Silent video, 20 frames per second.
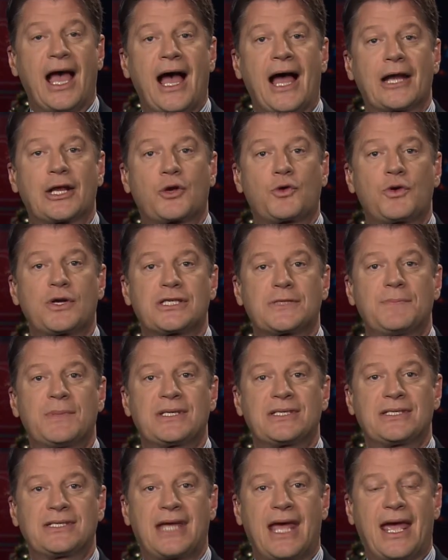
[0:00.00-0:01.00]
on
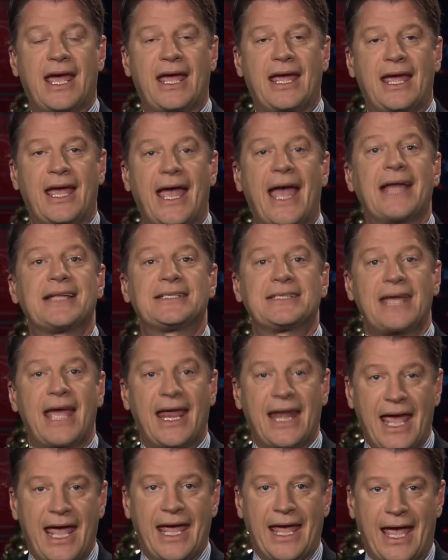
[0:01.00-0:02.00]
Christmas Day at 10
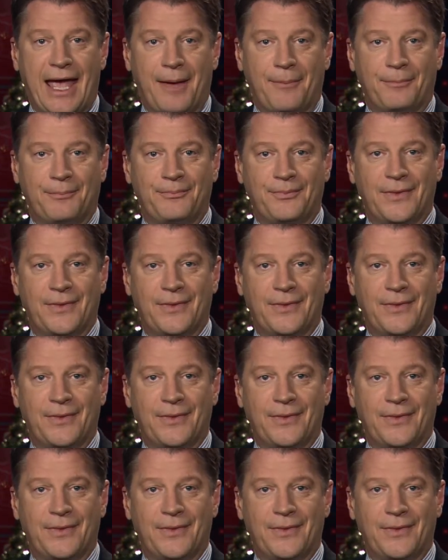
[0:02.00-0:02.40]
a.m.